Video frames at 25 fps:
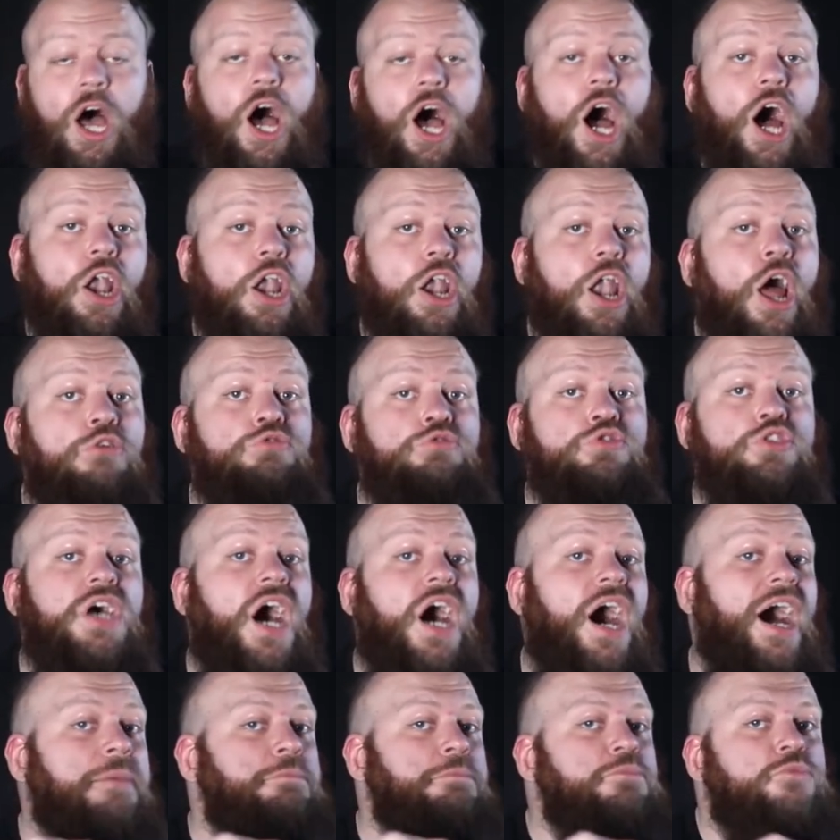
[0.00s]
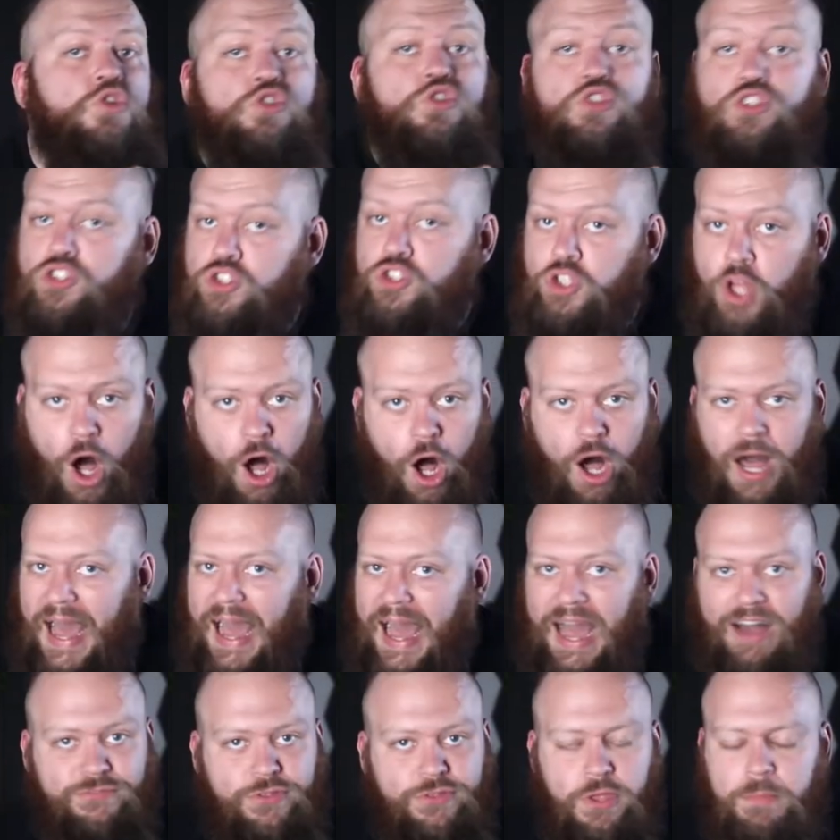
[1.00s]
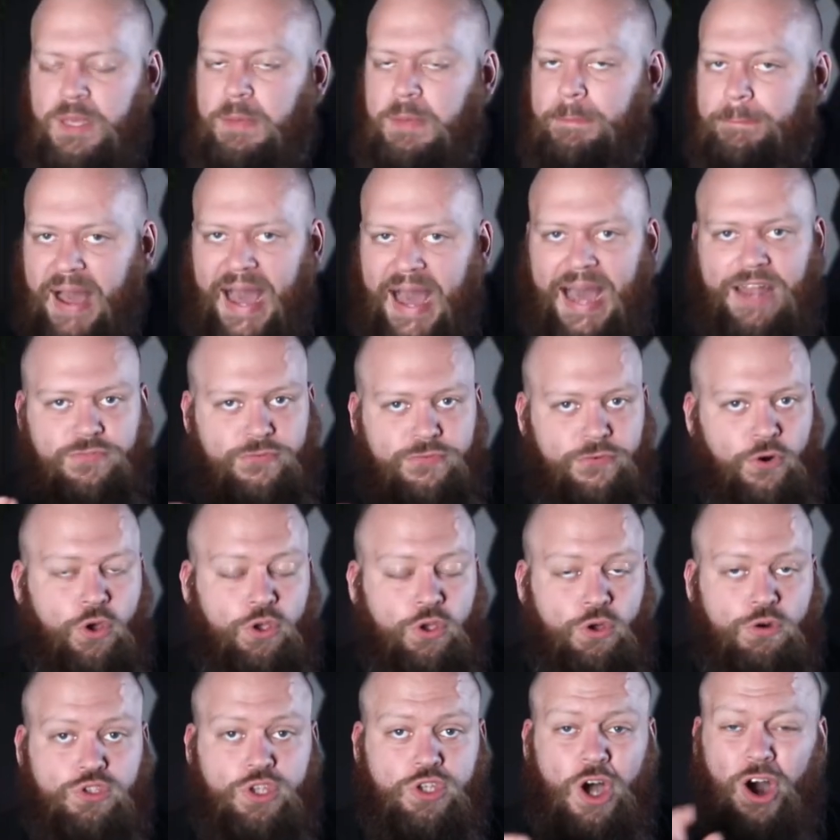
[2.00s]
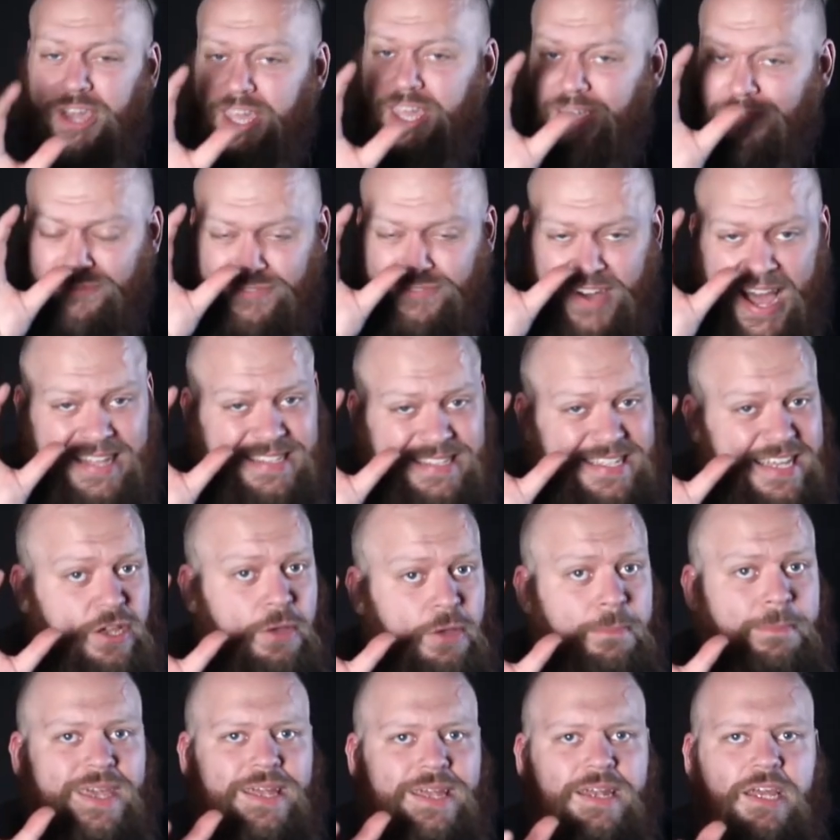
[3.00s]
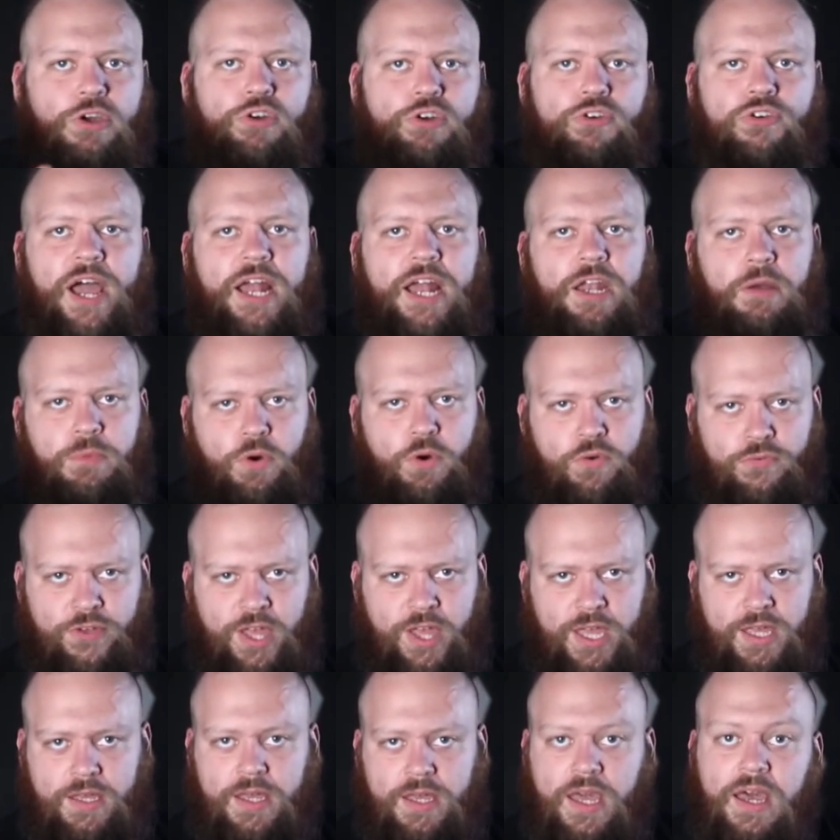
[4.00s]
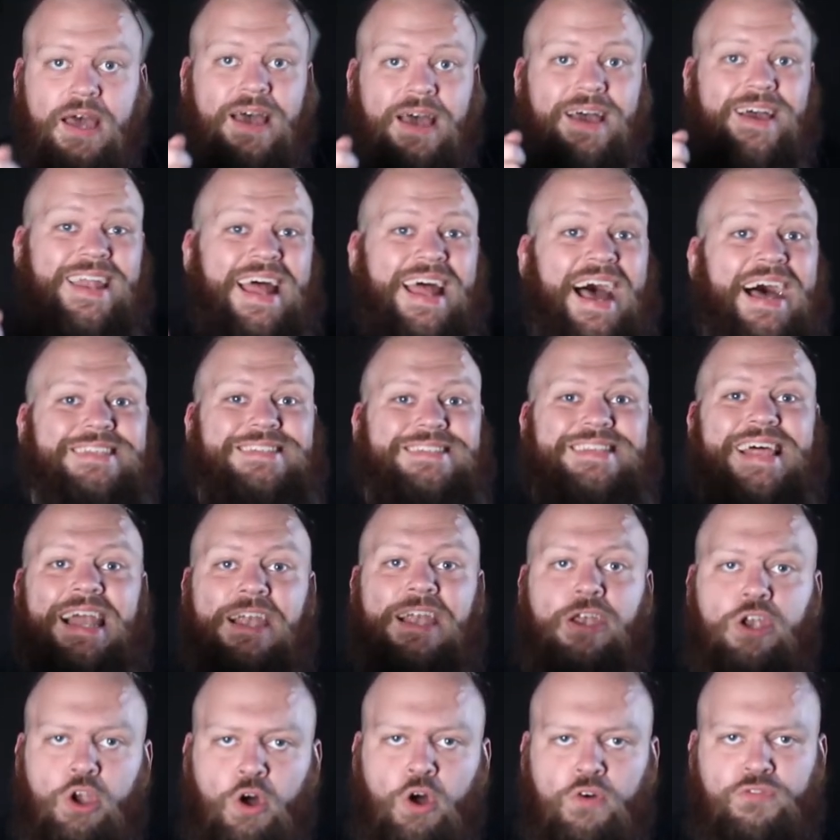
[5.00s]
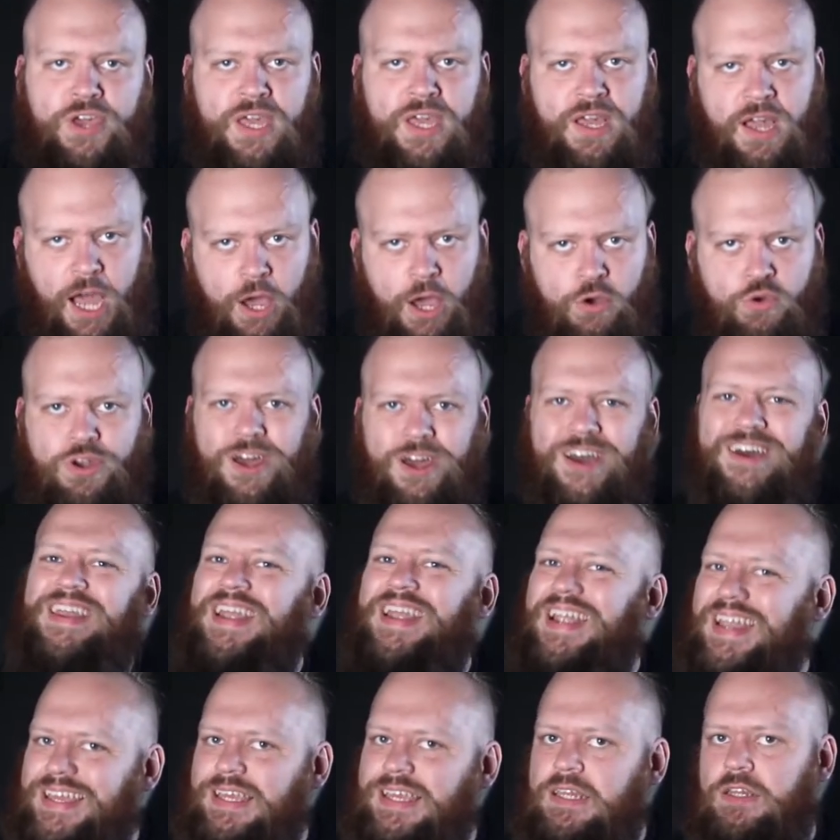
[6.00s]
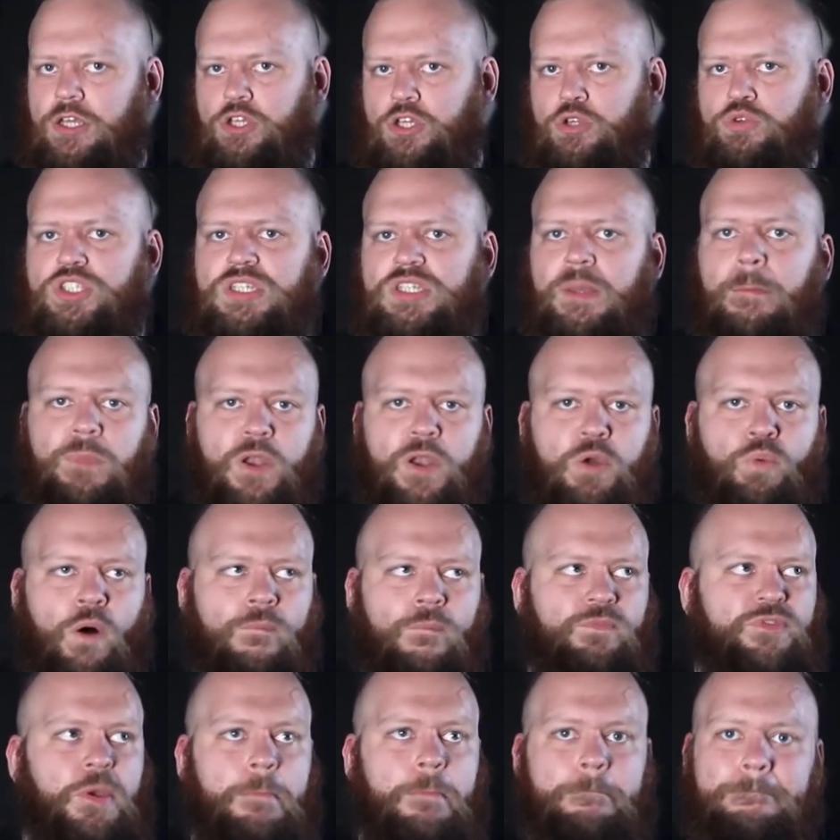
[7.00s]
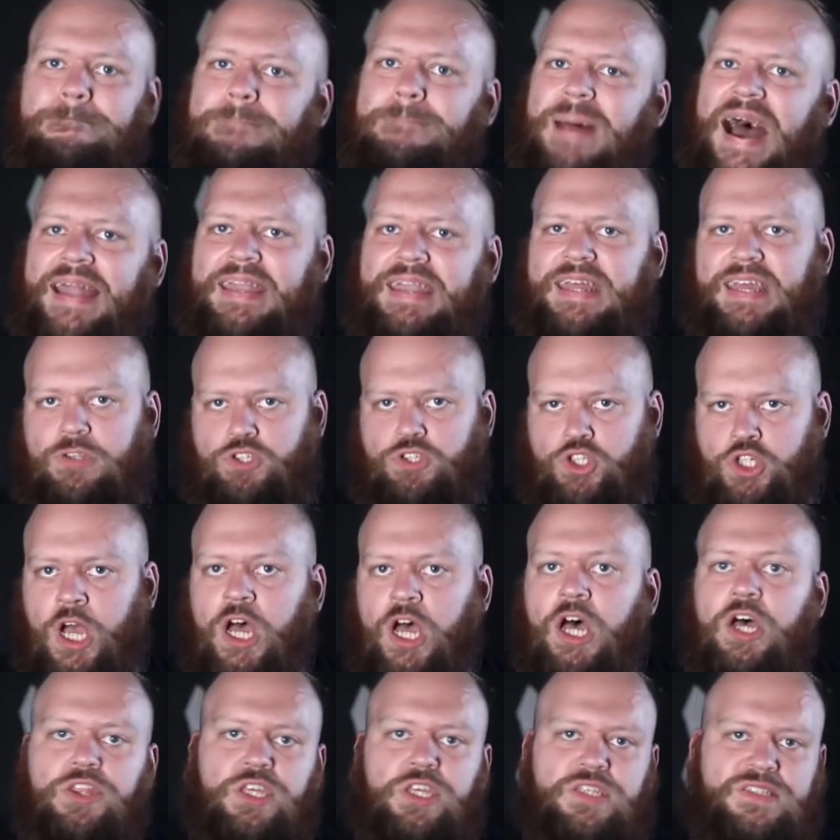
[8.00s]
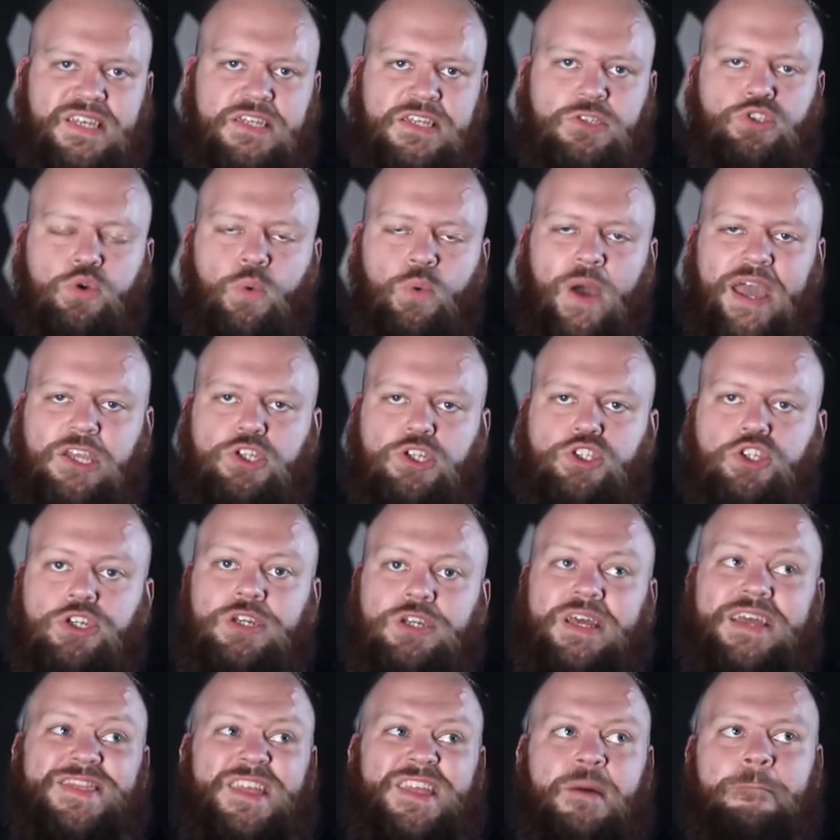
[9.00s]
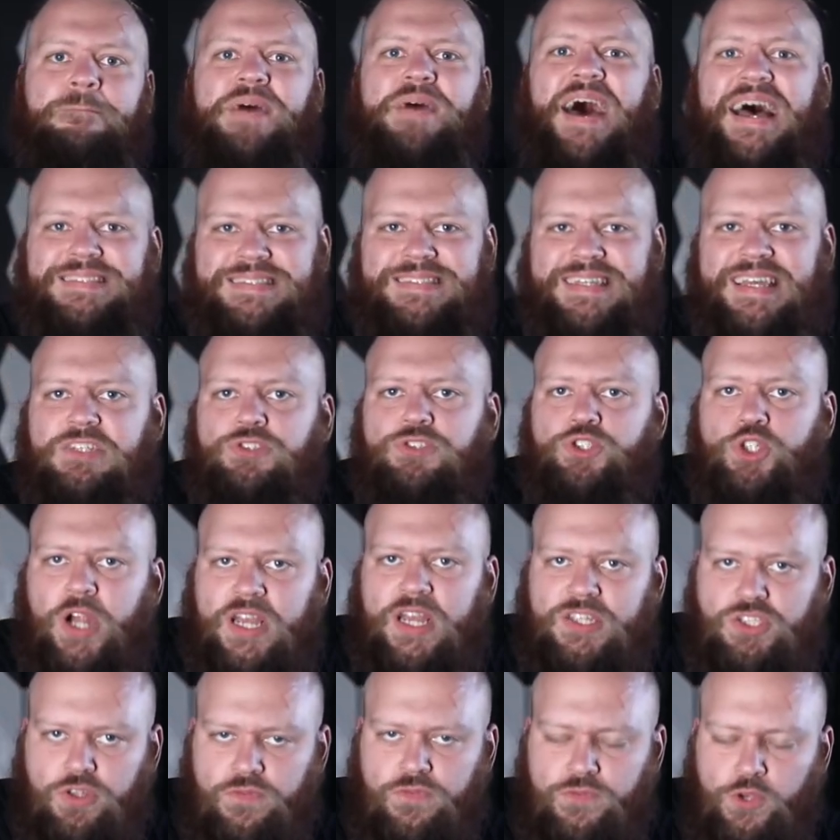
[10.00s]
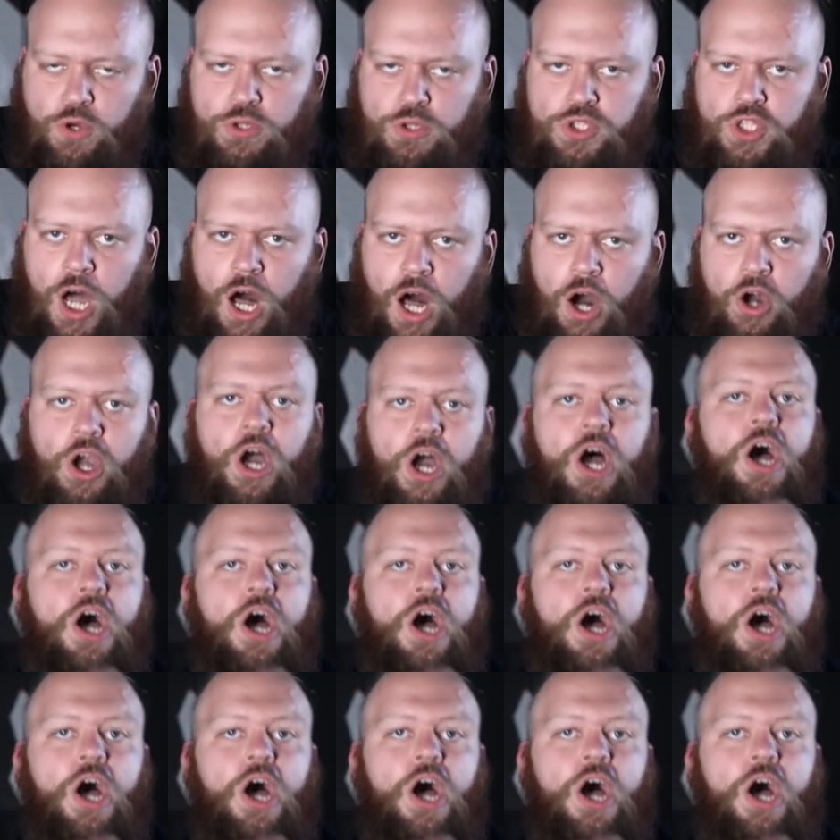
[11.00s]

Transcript: Alone time does not have to be bad for your dog. In fact, it can be an incredible thing. And as their loving owner and leader, you simply want to manage the situation in the best interest of your dog